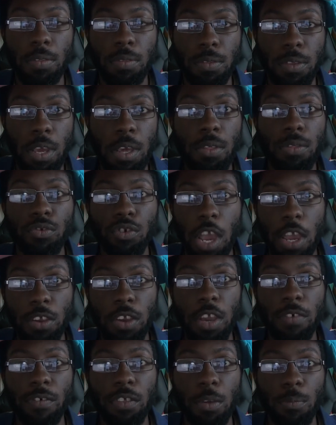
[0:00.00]
This is
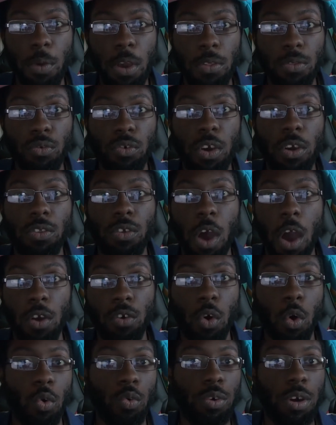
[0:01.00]
JK from the Ministry of
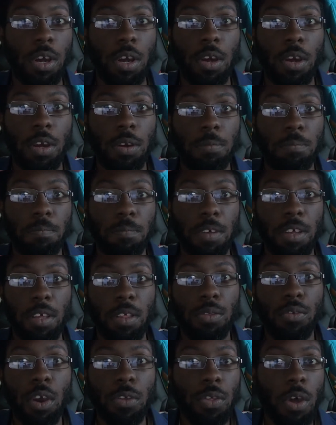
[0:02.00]
Otaku.
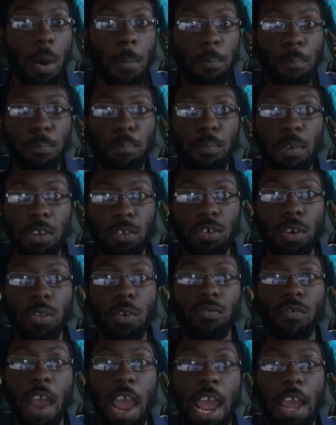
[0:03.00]
It's just a
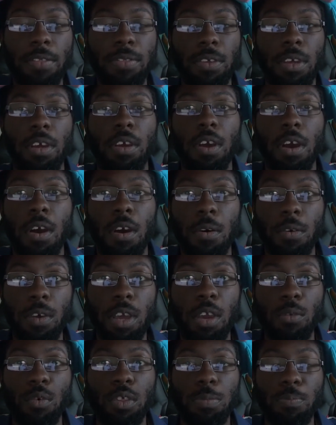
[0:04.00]
rant
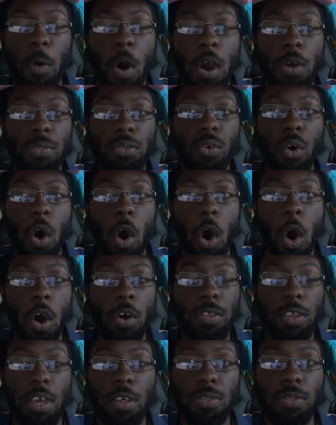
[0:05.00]
in response to
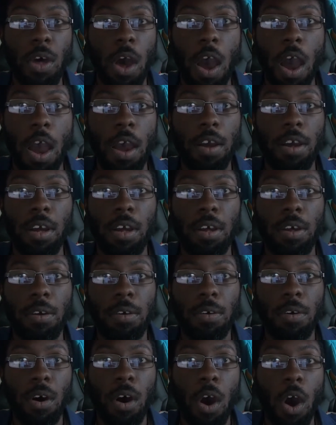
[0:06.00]
all this
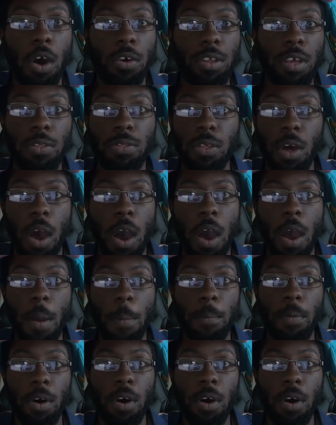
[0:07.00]
backlash